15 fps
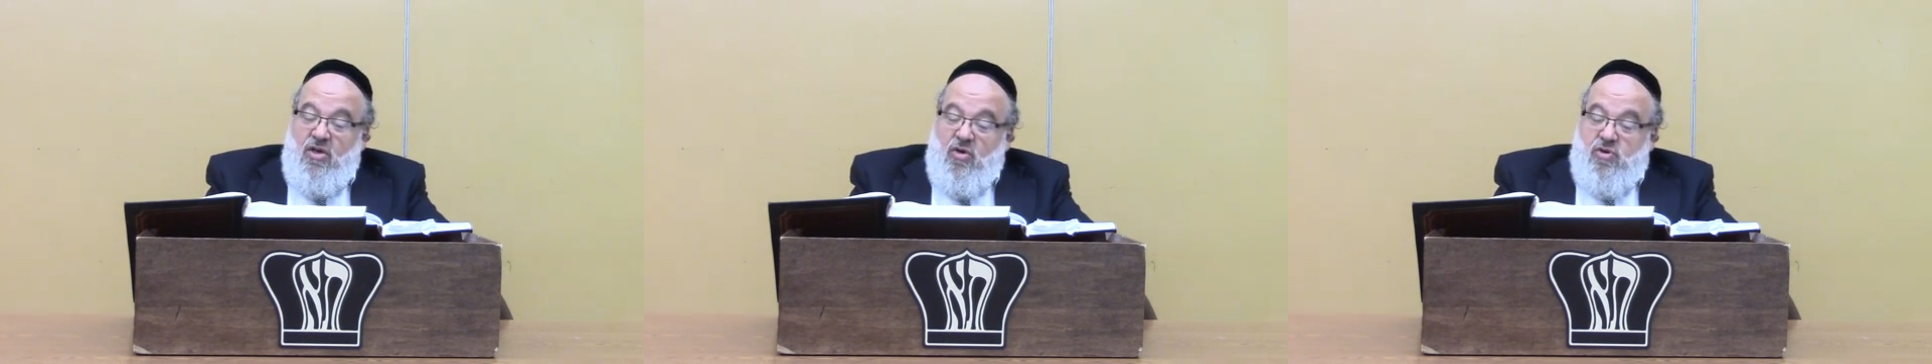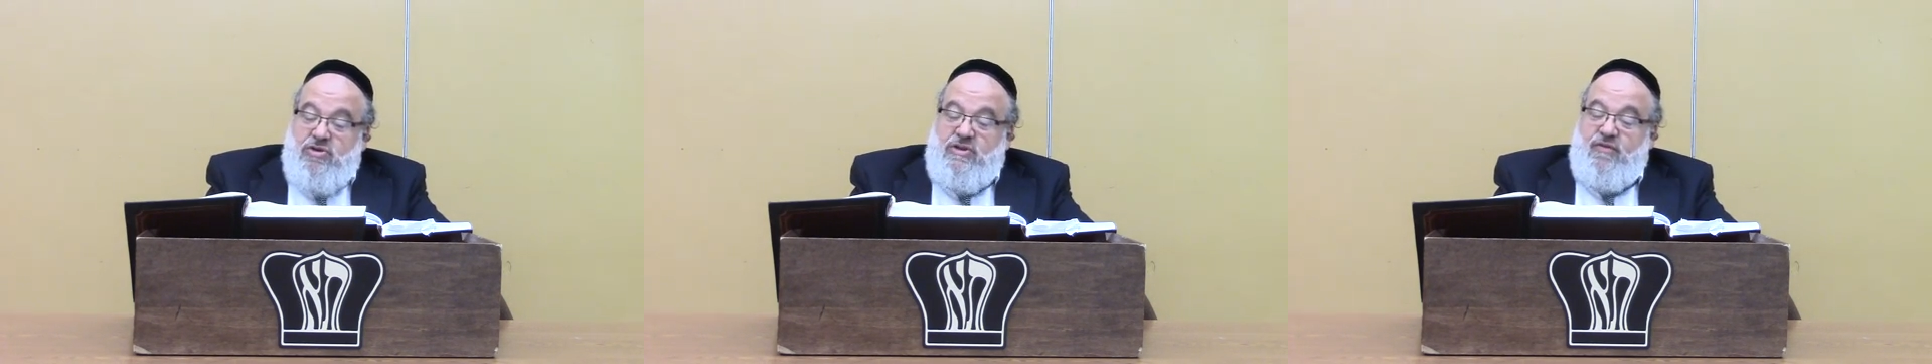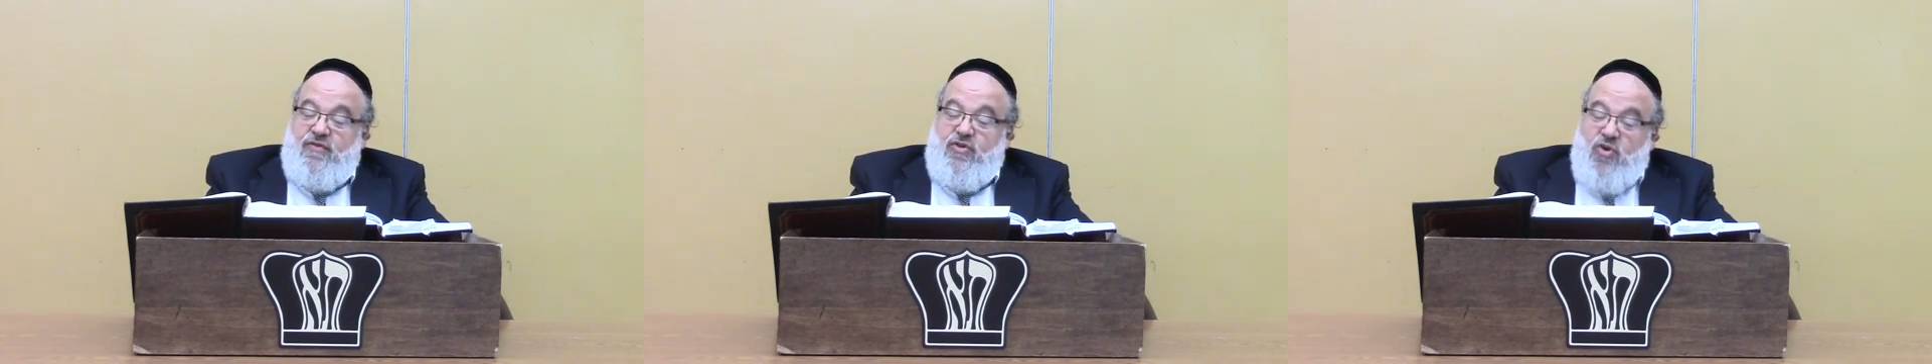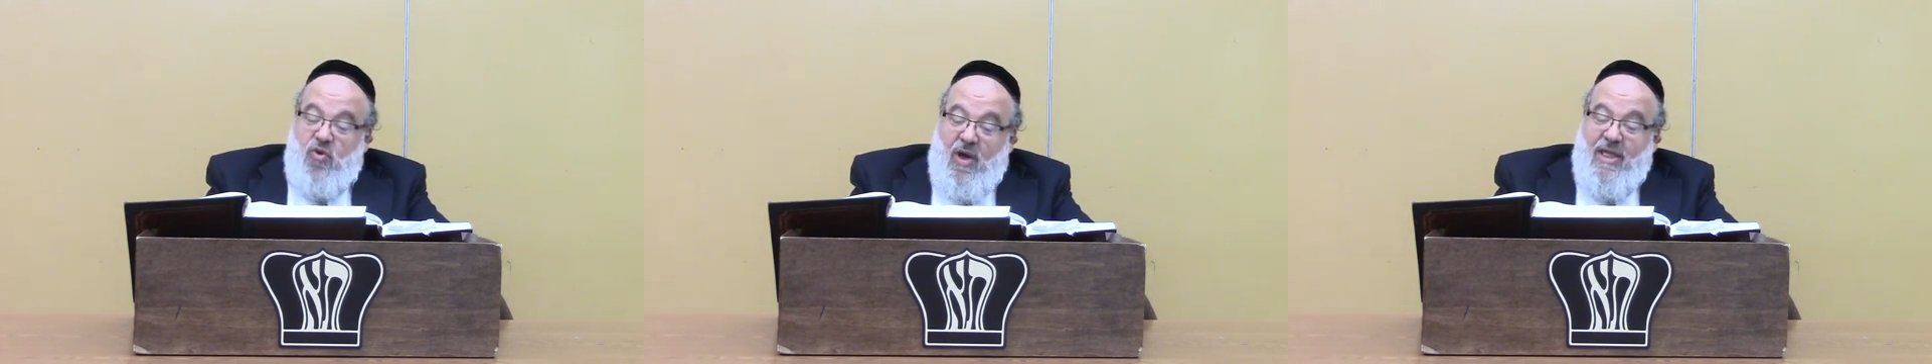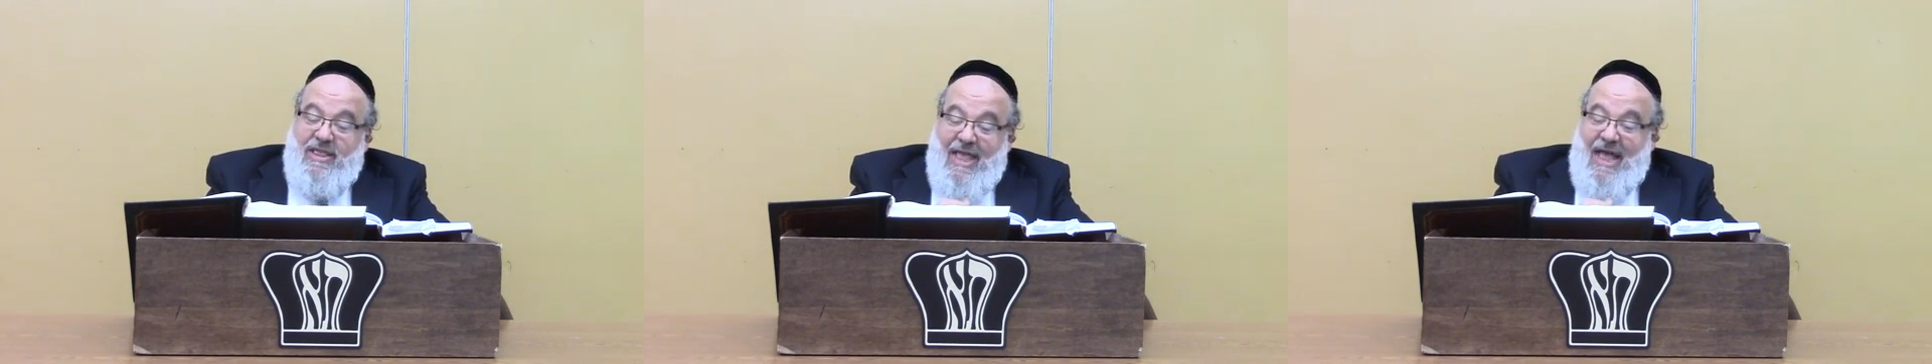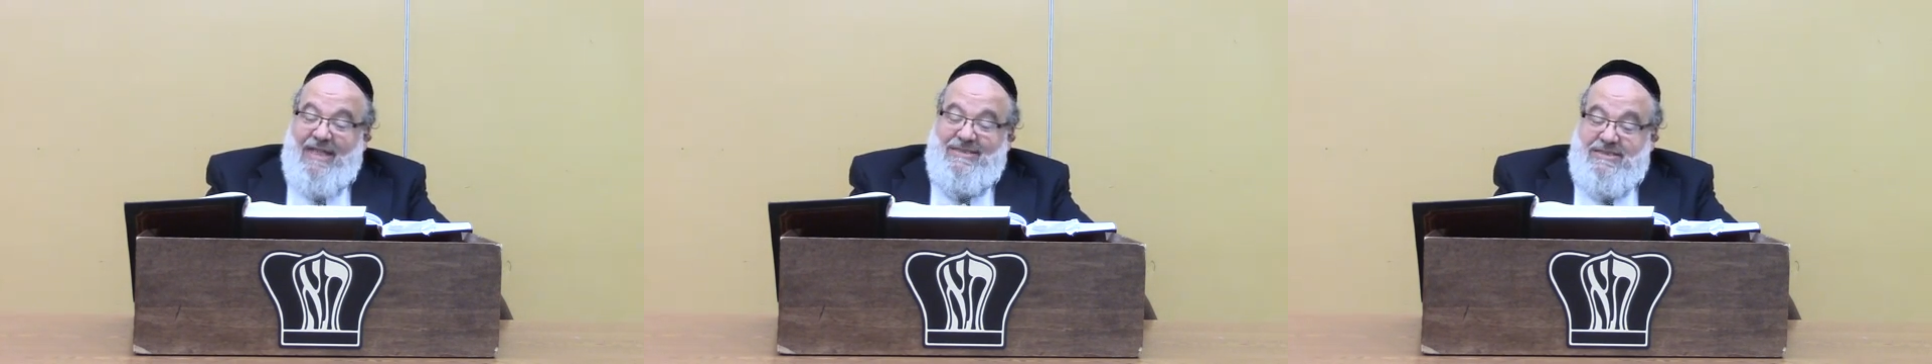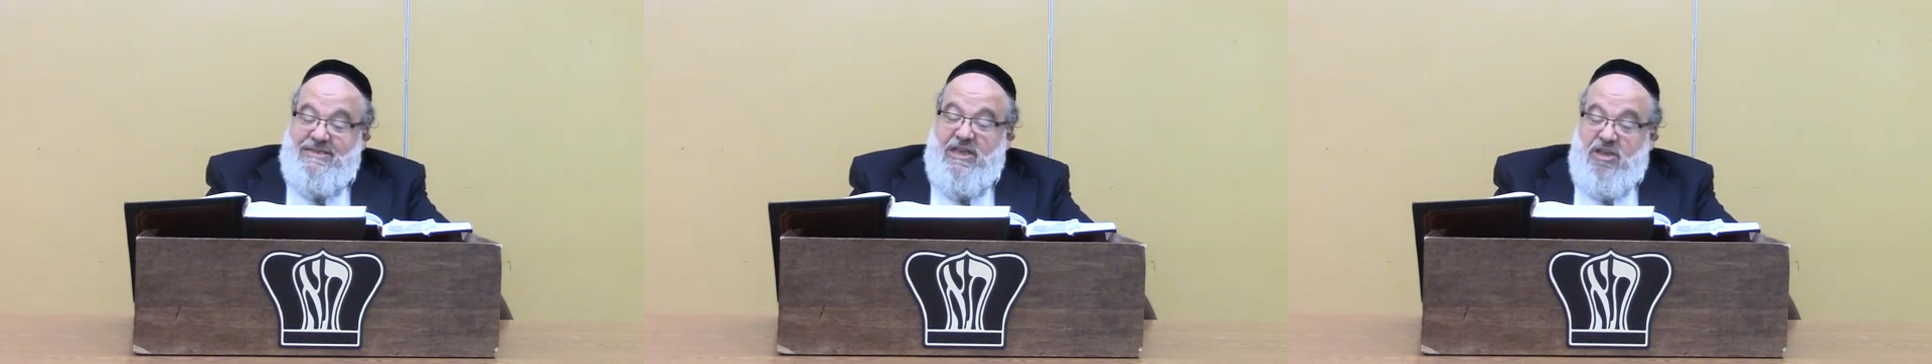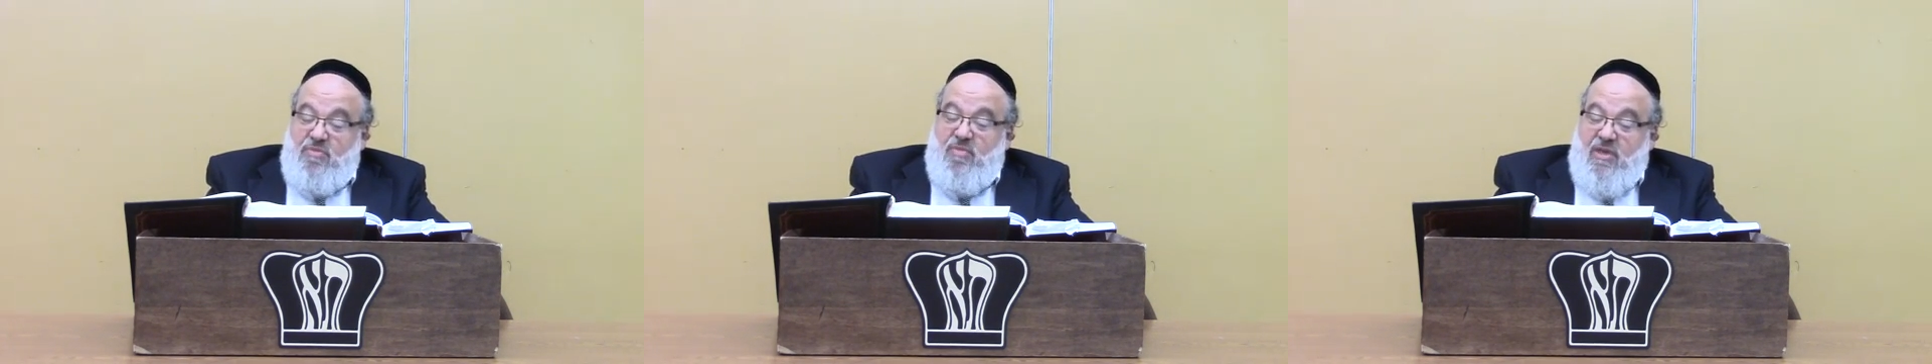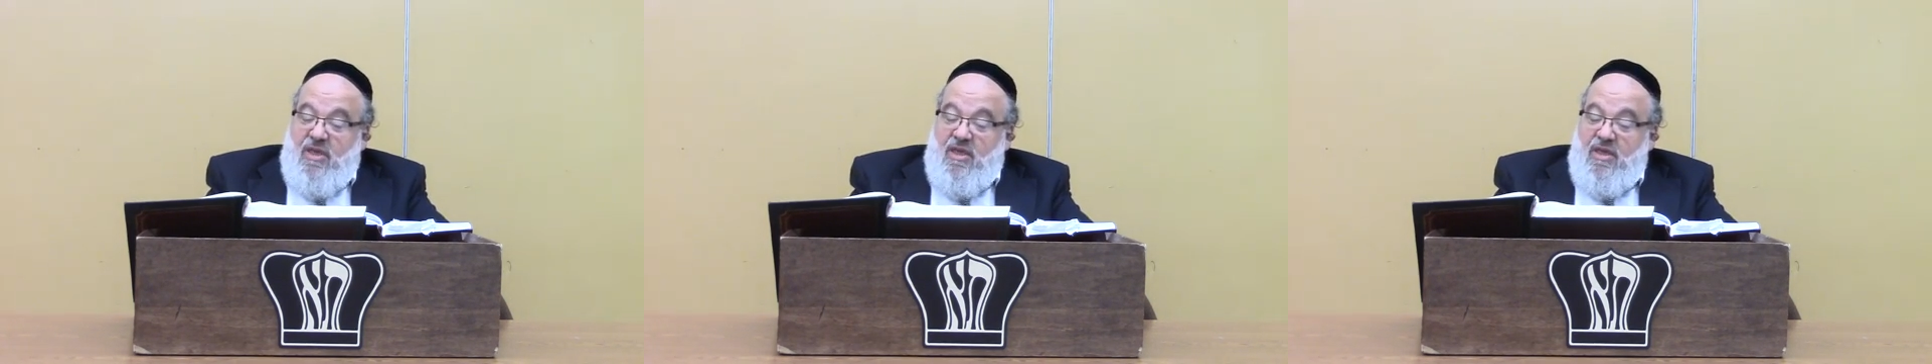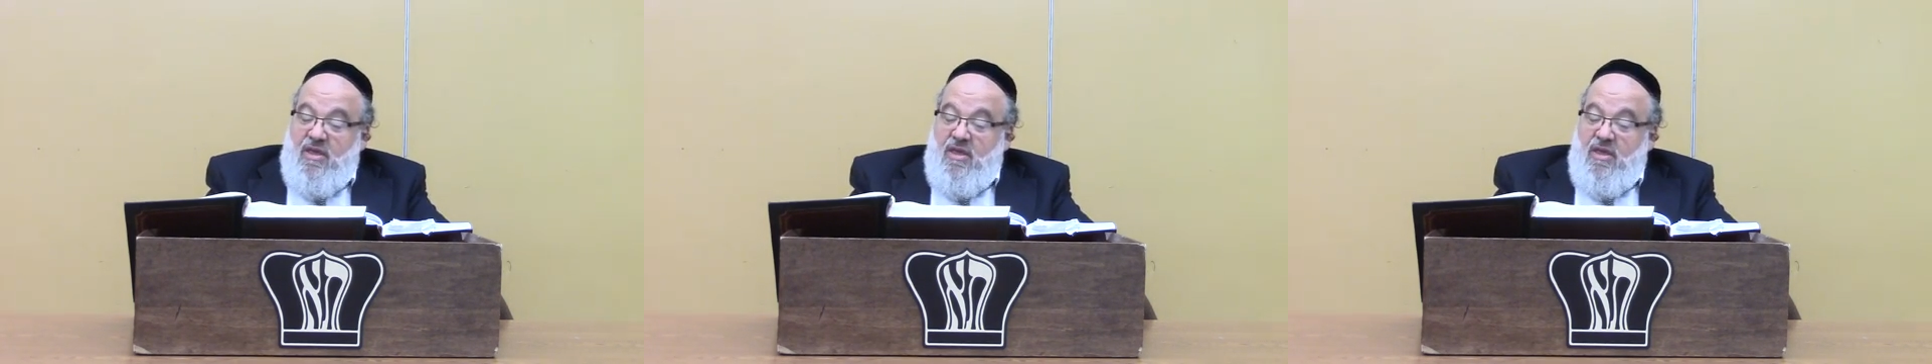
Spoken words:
Because if you had not seen me